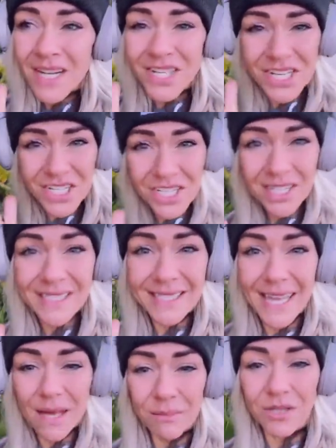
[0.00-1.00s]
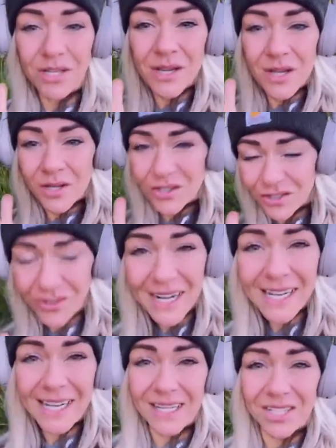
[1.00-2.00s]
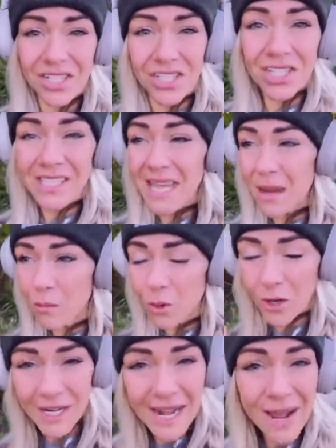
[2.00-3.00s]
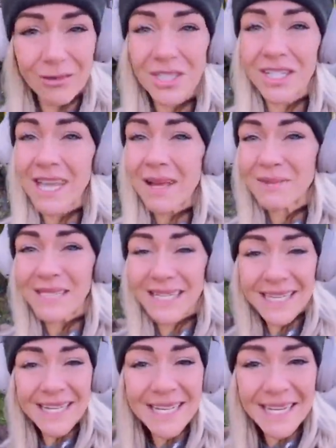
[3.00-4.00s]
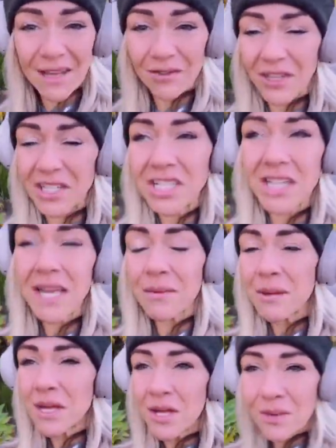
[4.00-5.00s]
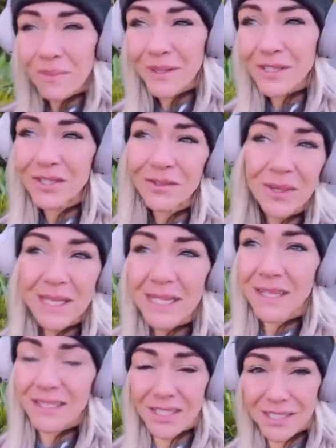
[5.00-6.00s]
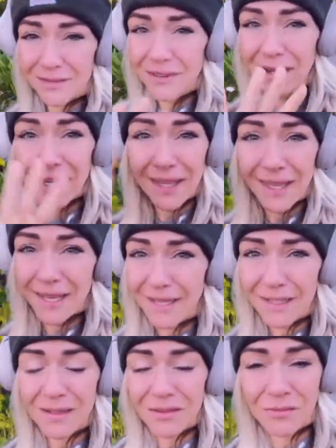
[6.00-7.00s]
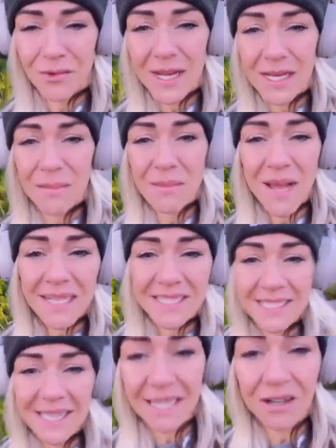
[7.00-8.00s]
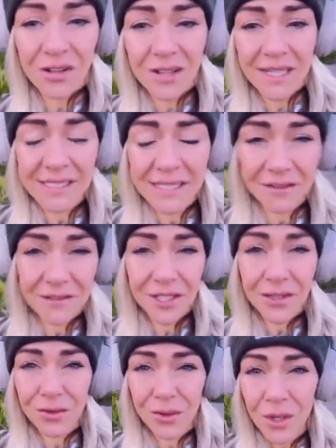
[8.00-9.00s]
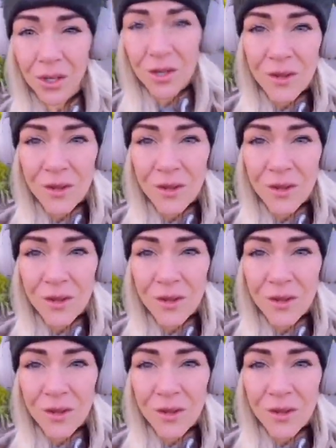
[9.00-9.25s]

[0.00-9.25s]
And she just kept training. She just kept working out. She kept eating healthy. She kept pursuing. She's very like way in a mindset and all that stuff too.